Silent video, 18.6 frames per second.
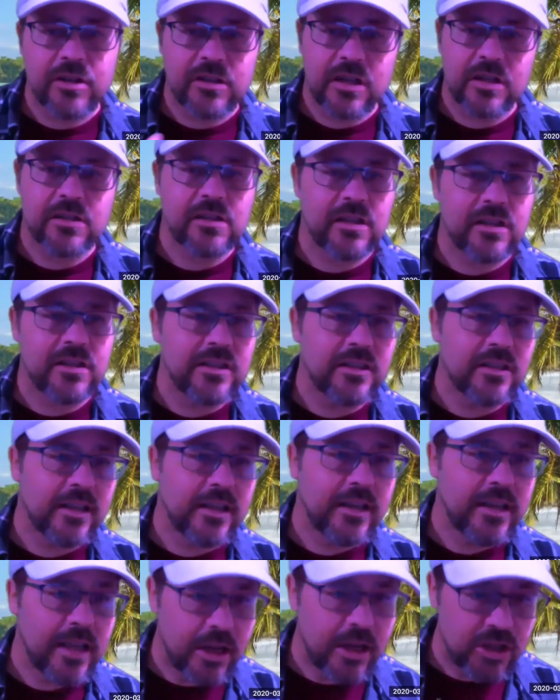It's the
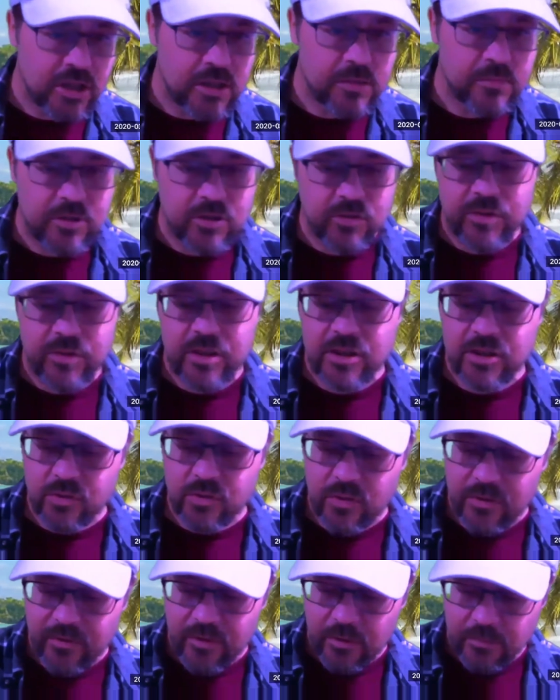delineations between the two
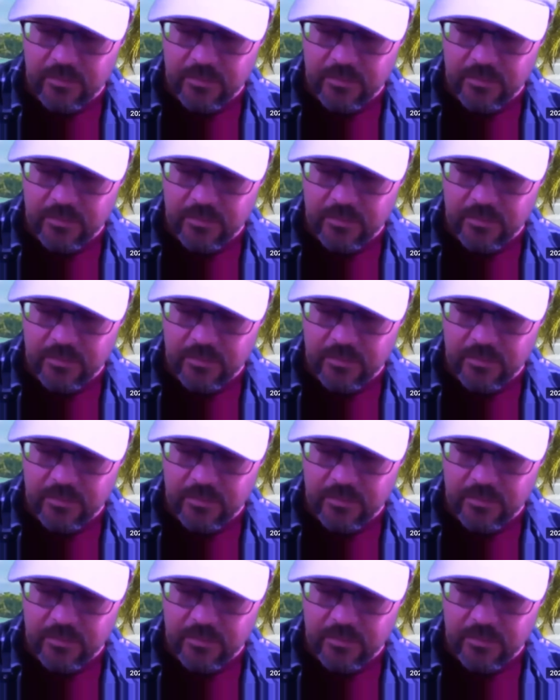of them.